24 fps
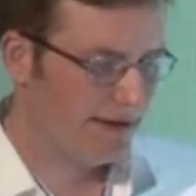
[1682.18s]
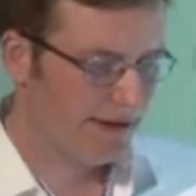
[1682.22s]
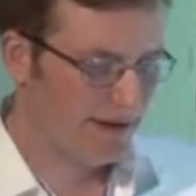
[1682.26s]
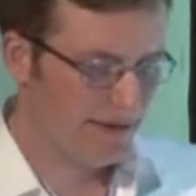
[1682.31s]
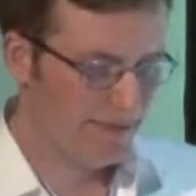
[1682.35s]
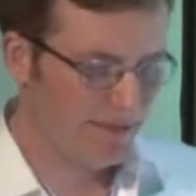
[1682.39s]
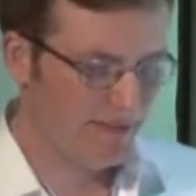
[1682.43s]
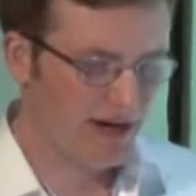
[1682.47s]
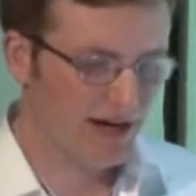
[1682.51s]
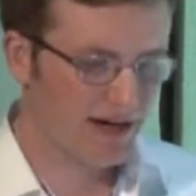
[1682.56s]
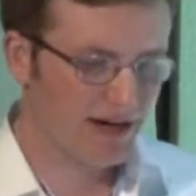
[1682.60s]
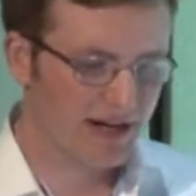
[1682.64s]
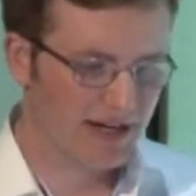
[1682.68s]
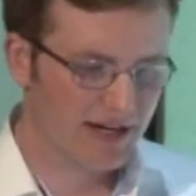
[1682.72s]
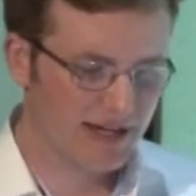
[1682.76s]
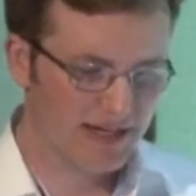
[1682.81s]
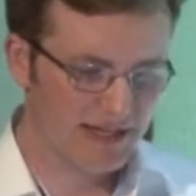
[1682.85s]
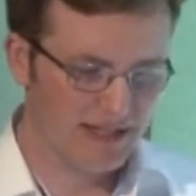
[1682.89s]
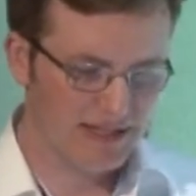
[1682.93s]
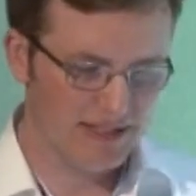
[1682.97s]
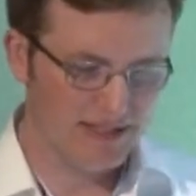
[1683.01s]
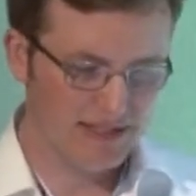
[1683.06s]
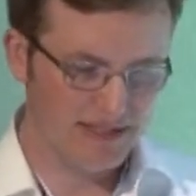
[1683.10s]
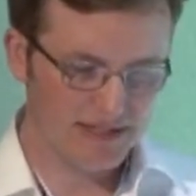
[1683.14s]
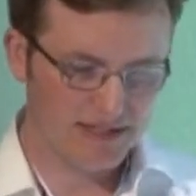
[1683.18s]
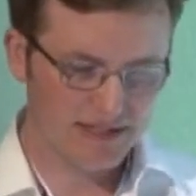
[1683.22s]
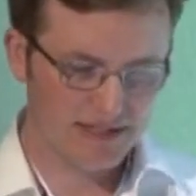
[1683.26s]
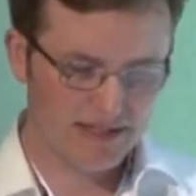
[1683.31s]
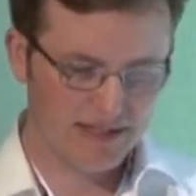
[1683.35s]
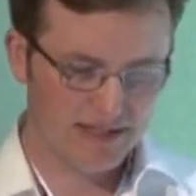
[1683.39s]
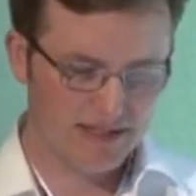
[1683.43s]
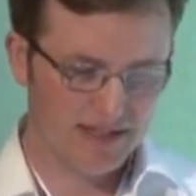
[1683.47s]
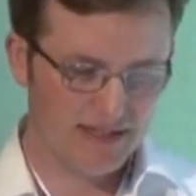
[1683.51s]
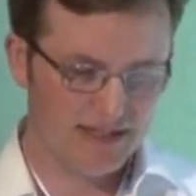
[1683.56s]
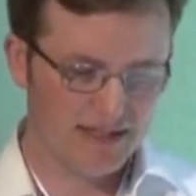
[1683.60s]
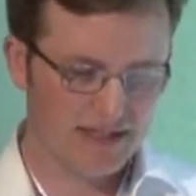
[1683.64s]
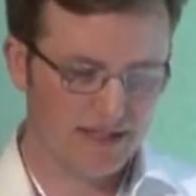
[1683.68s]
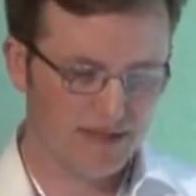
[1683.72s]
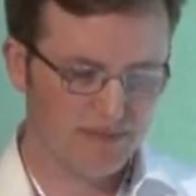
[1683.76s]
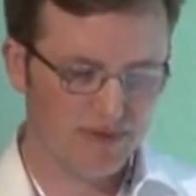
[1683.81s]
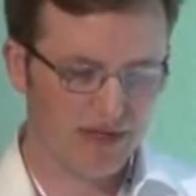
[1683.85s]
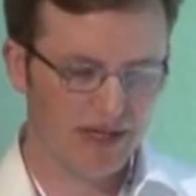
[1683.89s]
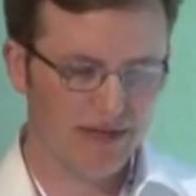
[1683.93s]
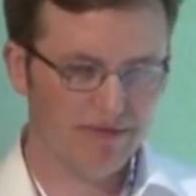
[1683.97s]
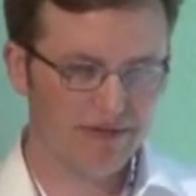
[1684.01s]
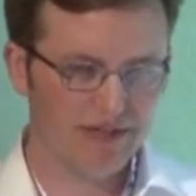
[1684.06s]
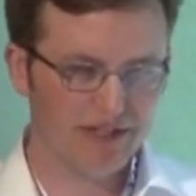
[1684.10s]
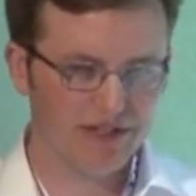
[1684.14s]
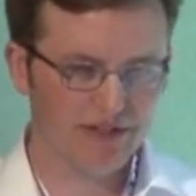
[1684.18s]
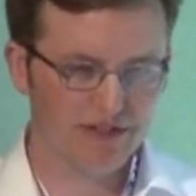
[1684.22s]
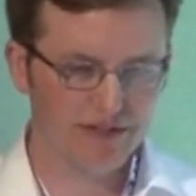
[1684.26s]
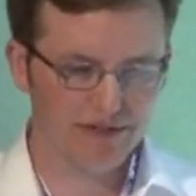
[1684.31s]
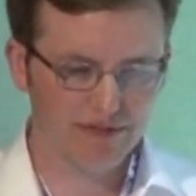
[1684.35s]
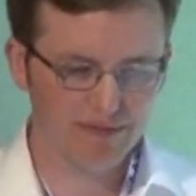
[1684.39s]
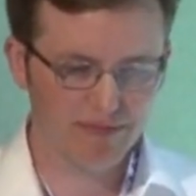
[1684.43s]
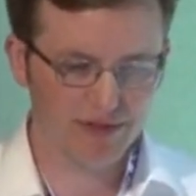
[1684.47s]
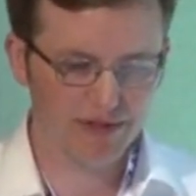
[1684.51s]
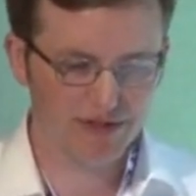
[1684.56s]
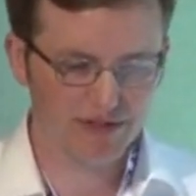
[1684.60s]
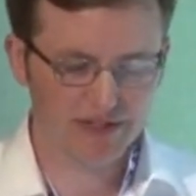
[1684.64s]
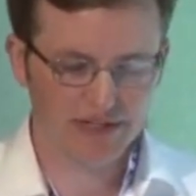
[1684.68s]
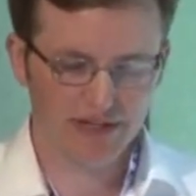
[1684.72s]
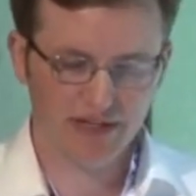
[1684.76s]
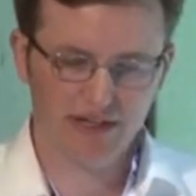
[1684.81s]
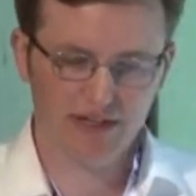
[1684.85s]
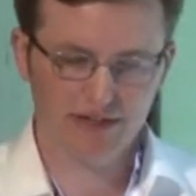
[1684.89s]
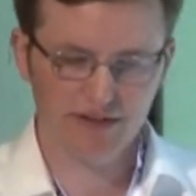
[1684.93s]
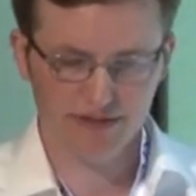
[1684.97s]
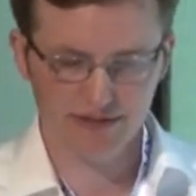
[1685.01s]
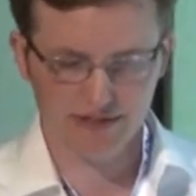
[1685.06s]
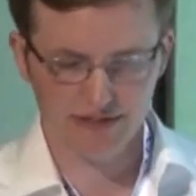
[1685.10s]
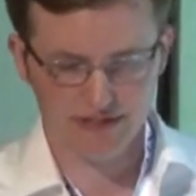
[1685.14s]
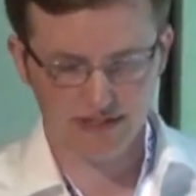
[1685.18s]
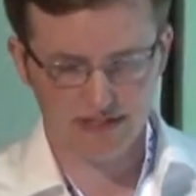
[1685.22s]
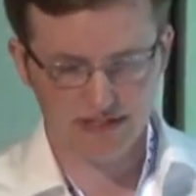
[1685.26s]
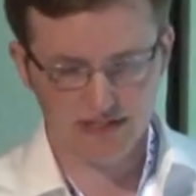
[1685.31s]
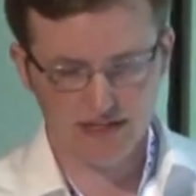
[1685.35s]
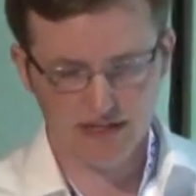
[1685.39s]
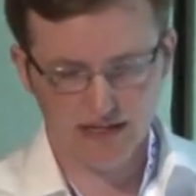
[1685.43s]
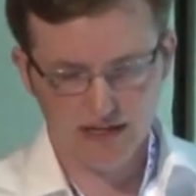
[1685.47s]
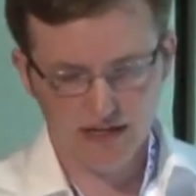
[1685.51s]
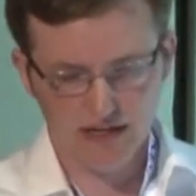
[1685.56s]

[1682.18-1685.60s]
Americans, and this is probably true of most car owners,